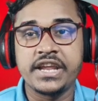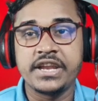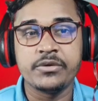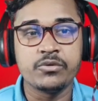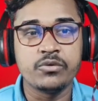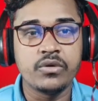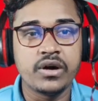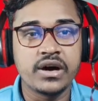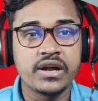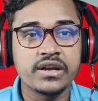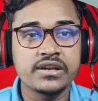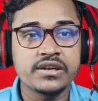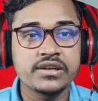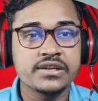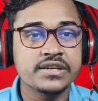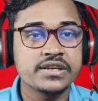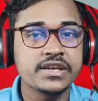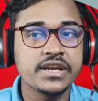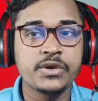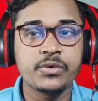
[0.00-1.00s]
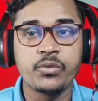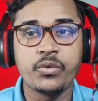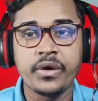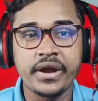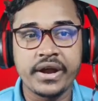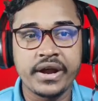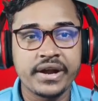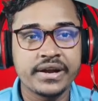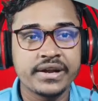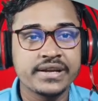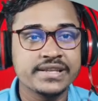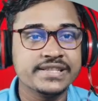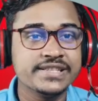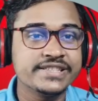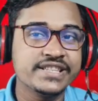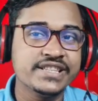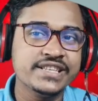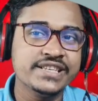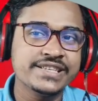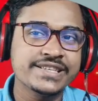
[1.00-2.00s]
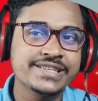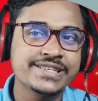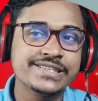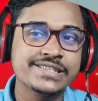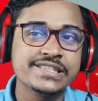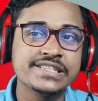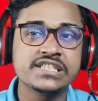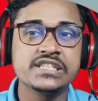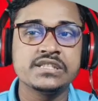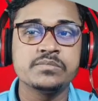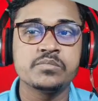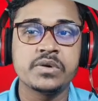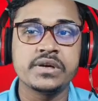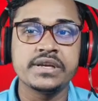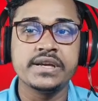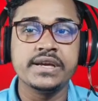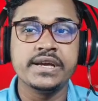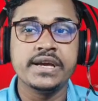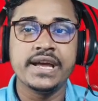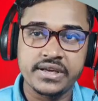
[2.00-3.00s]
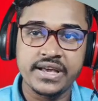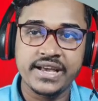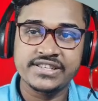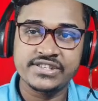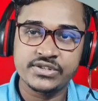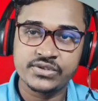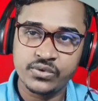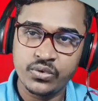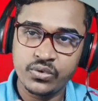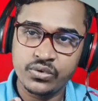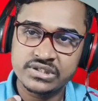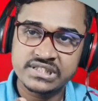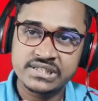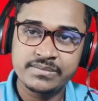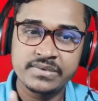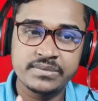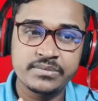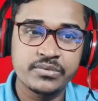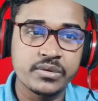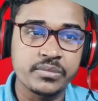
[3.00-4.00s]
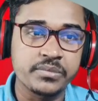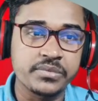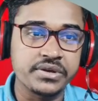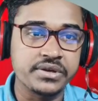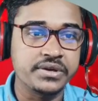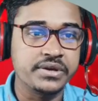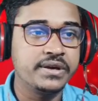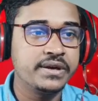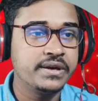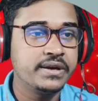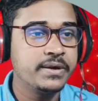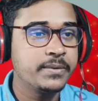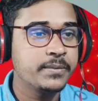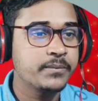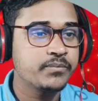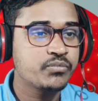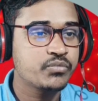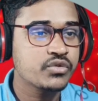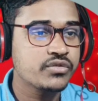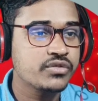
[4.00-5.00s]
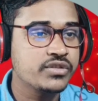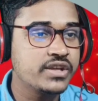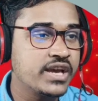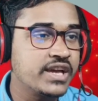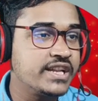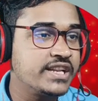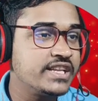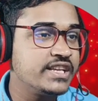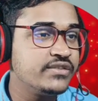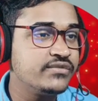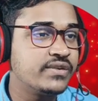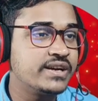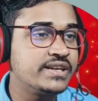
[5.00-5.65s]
anyone anywhere this link, this is my exclusively for me. Then if